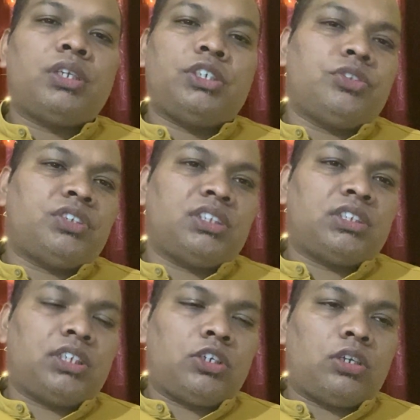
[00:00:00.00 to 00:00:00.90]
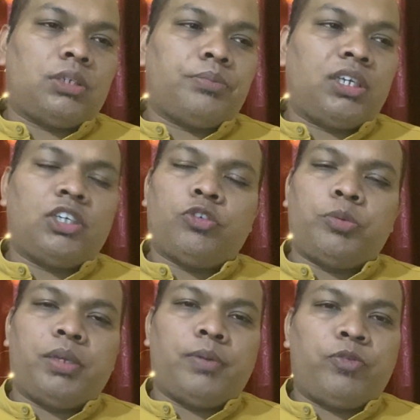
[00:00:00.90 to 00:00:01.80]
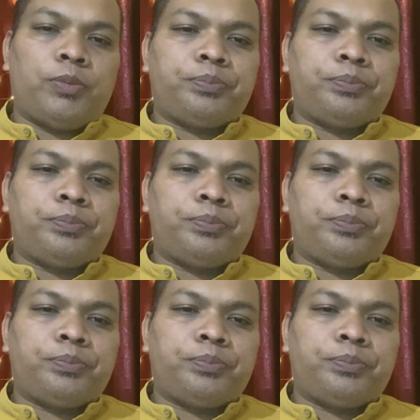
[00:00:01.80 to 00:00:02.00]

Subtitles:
in using this acronym, and it would be helpful.